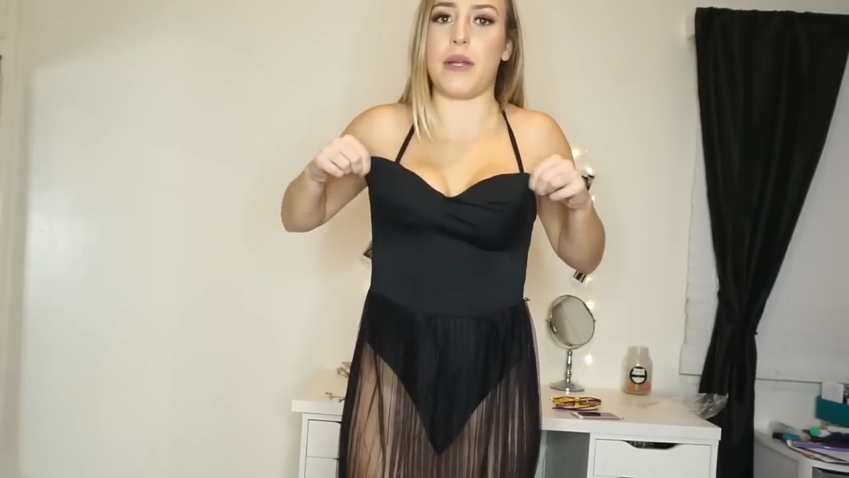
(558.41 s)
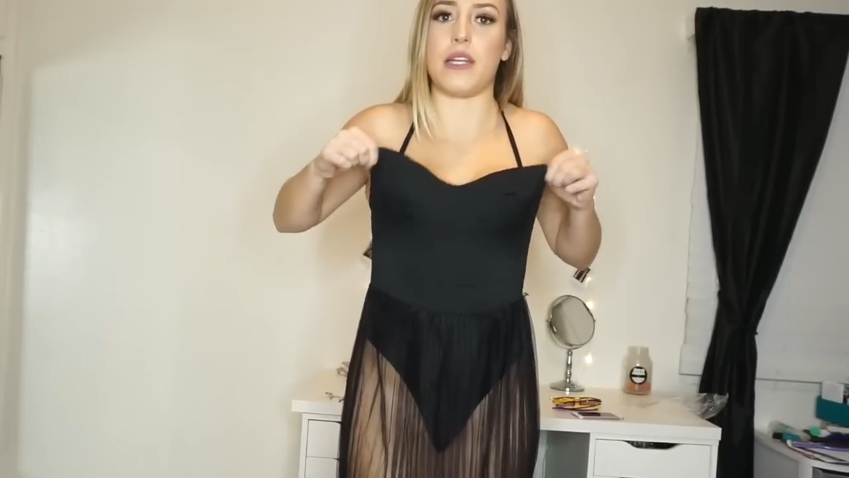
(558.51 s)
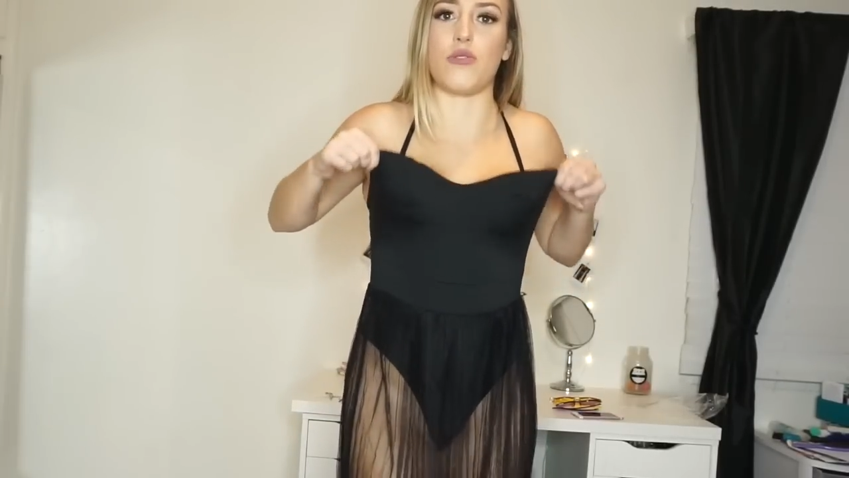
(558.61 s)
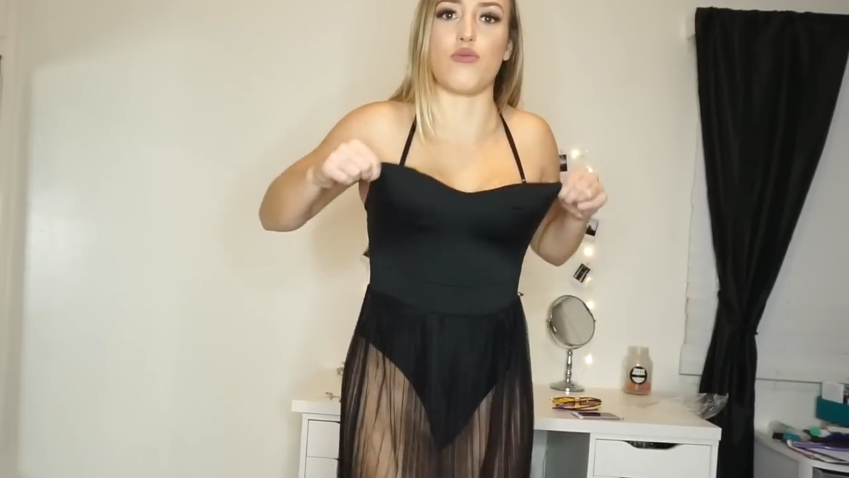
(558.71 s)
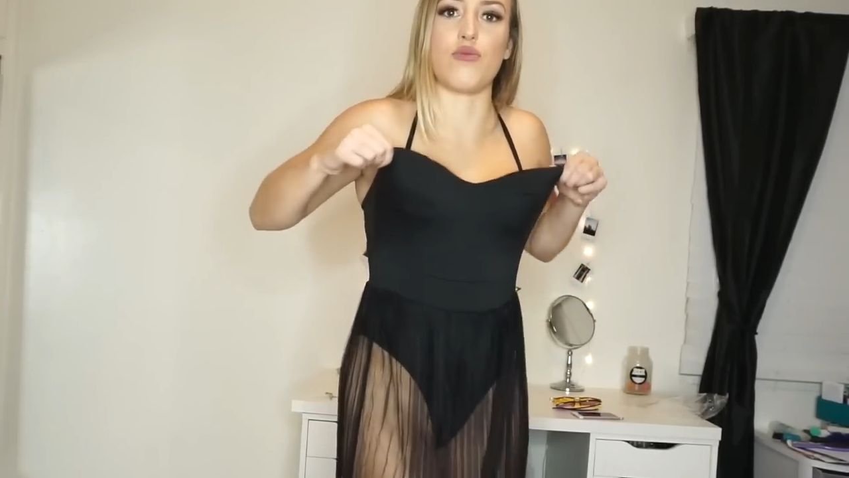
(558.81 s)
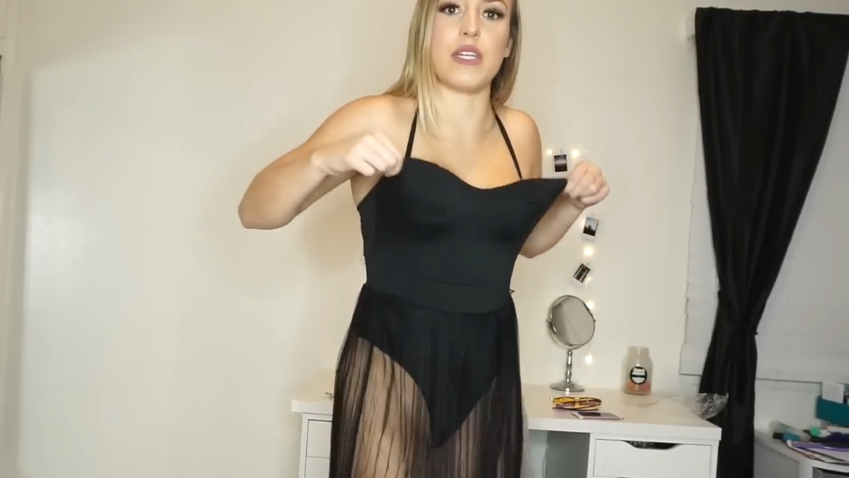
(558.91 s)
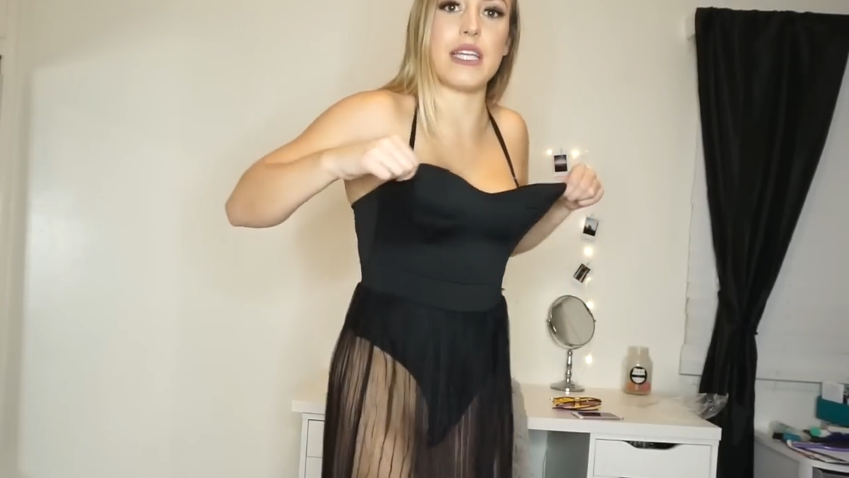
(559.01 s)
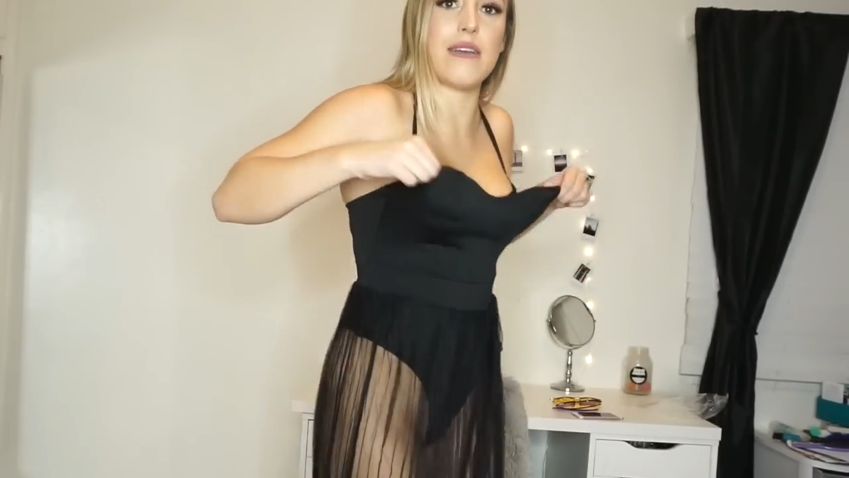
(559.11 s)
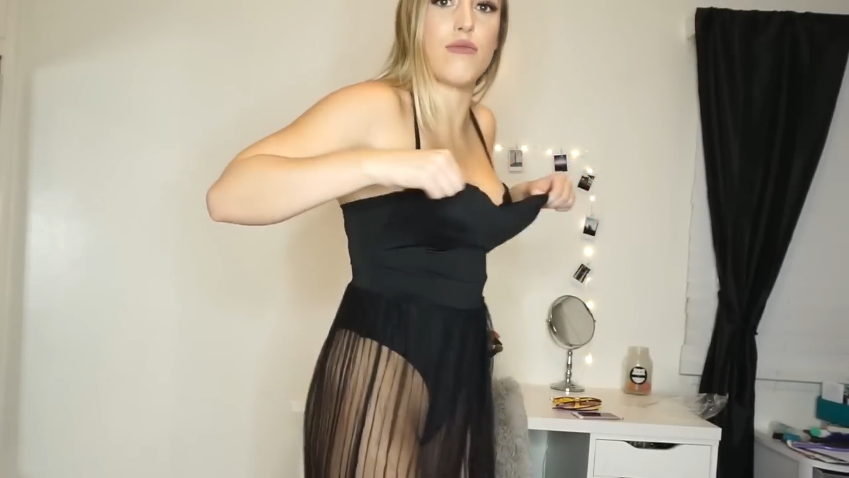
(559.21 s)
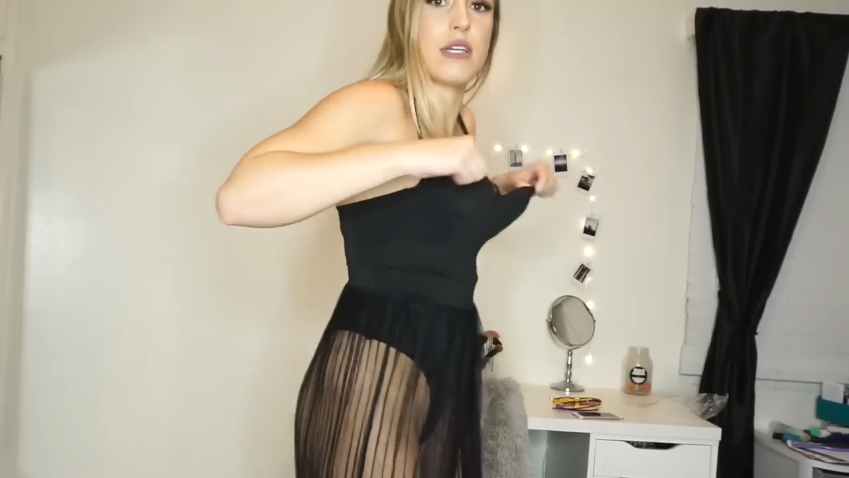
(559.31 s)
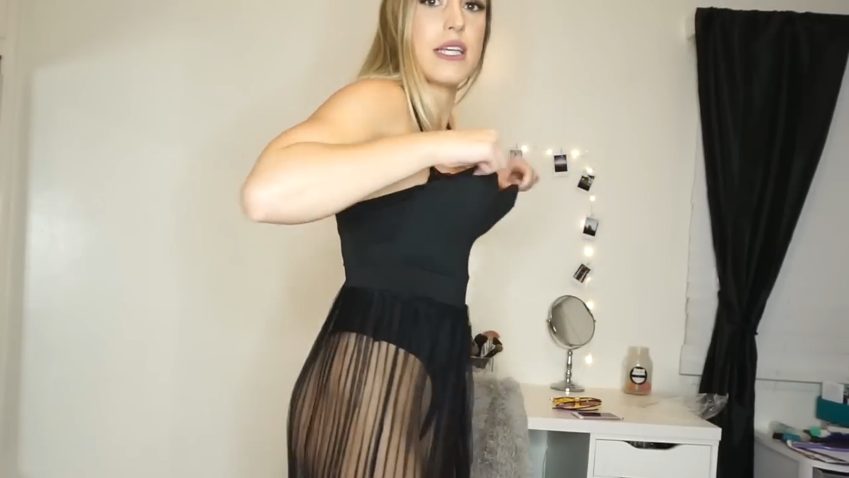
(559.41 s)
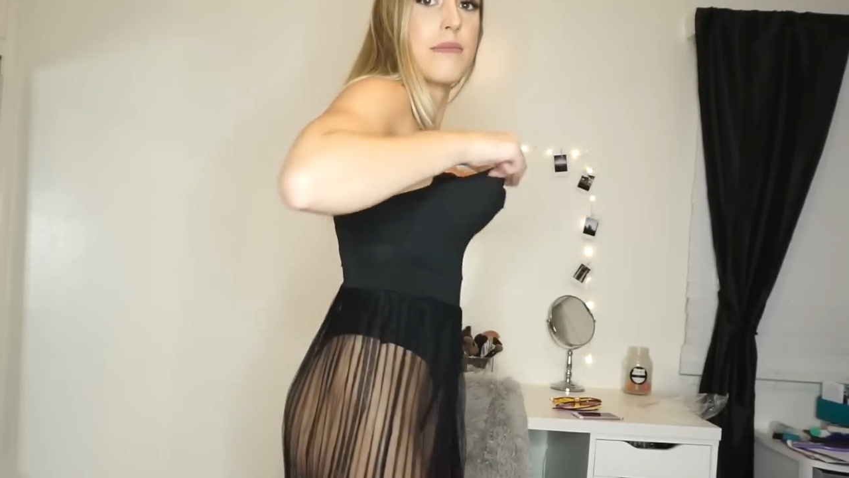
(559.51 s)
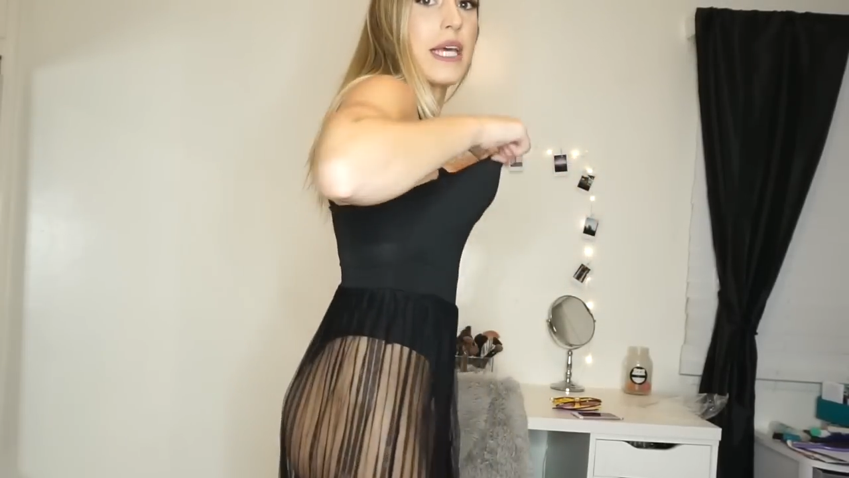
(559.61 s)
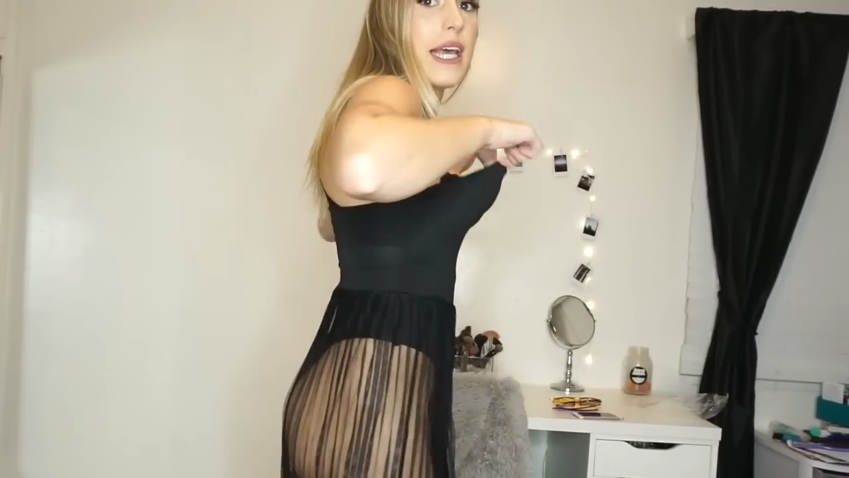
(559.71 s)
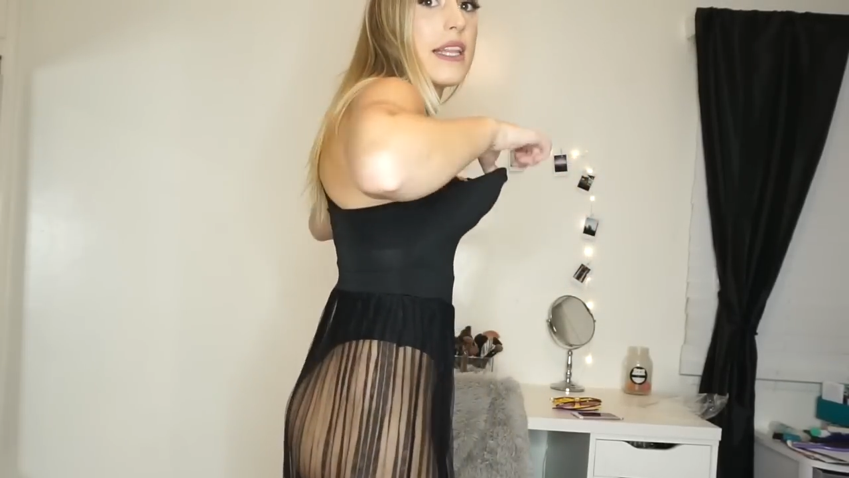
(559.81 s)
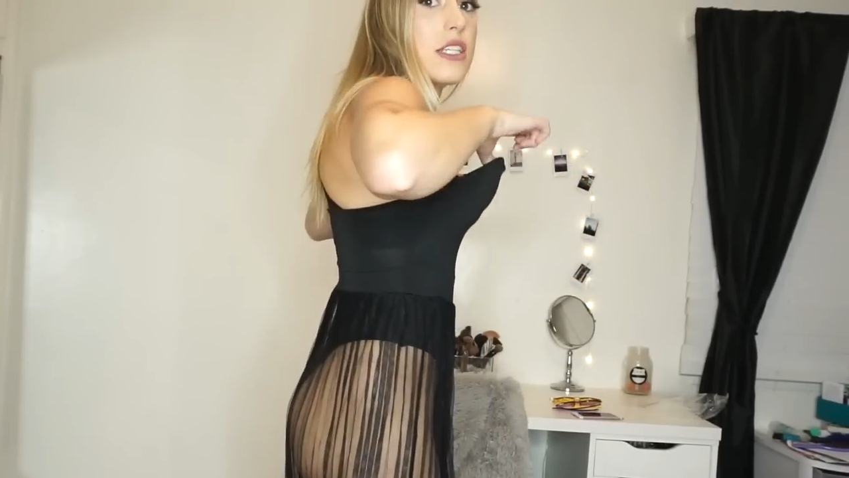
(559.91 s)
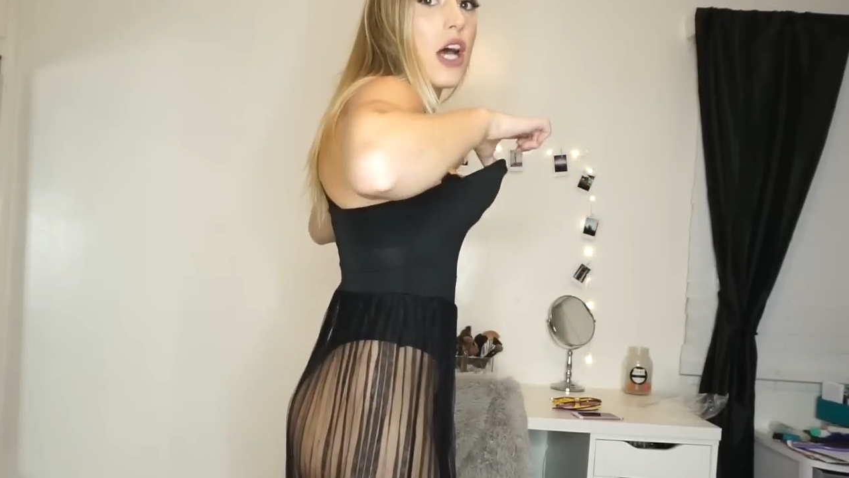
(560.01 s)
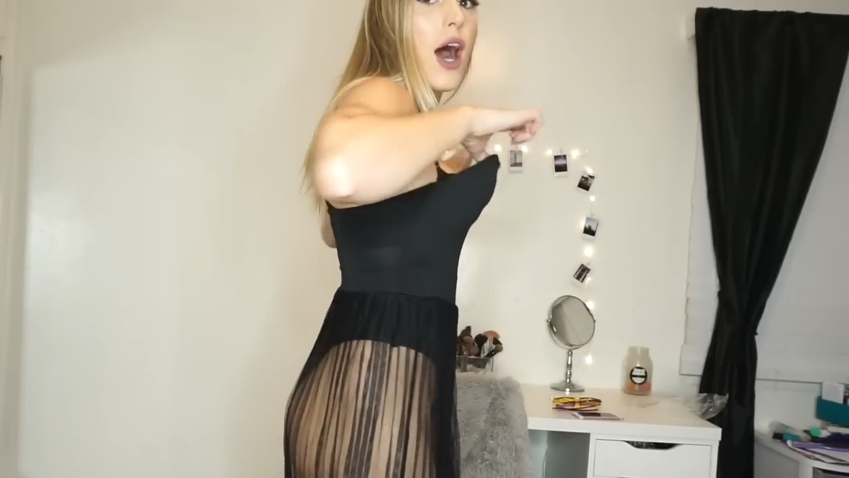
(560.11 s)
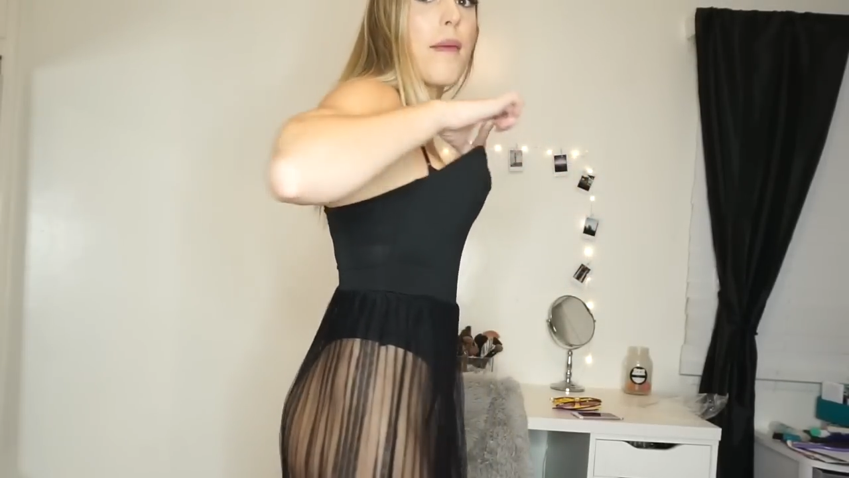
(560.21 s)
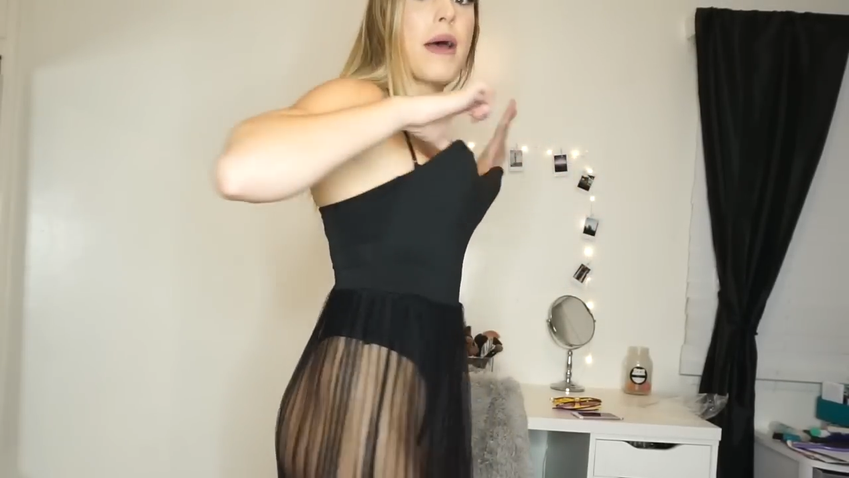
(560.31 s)
but it's really, really big in the
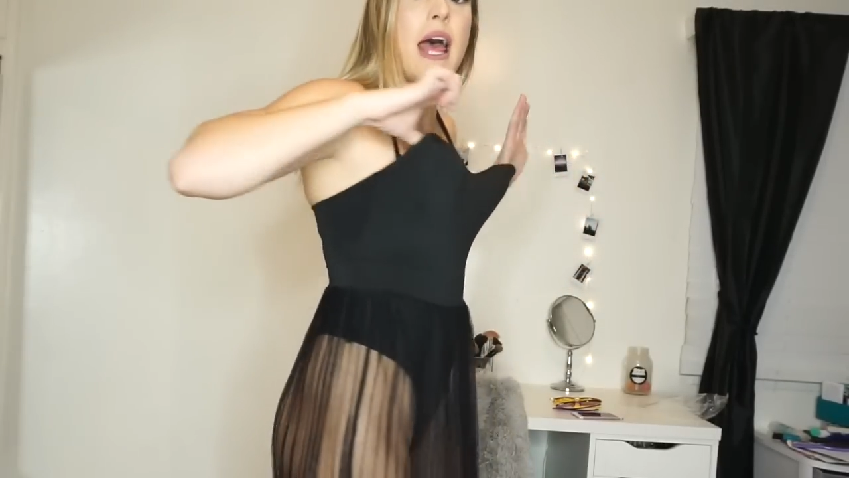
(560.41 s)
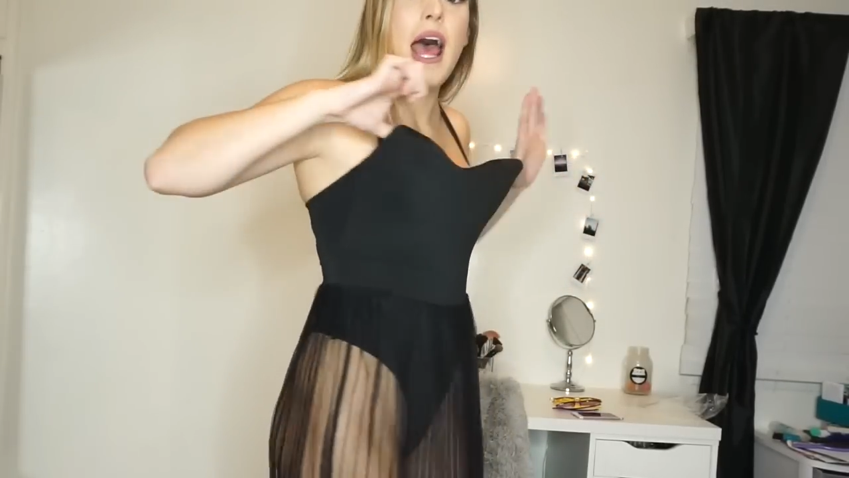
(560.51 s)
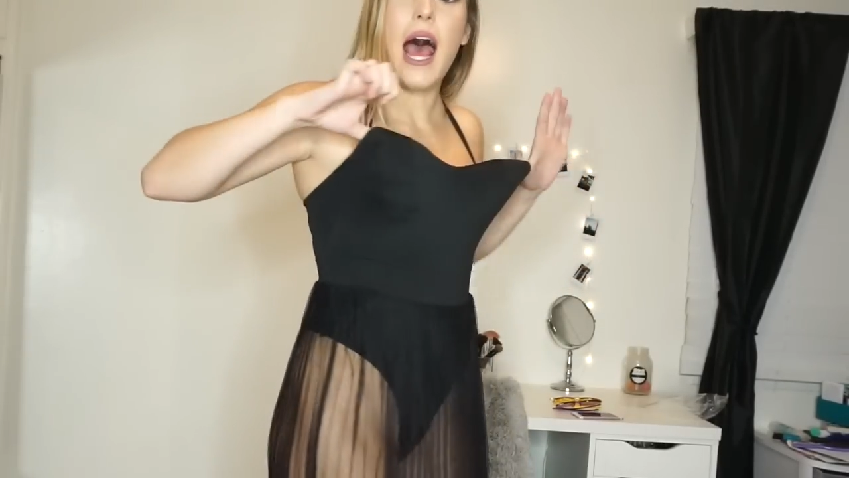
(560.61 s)
top.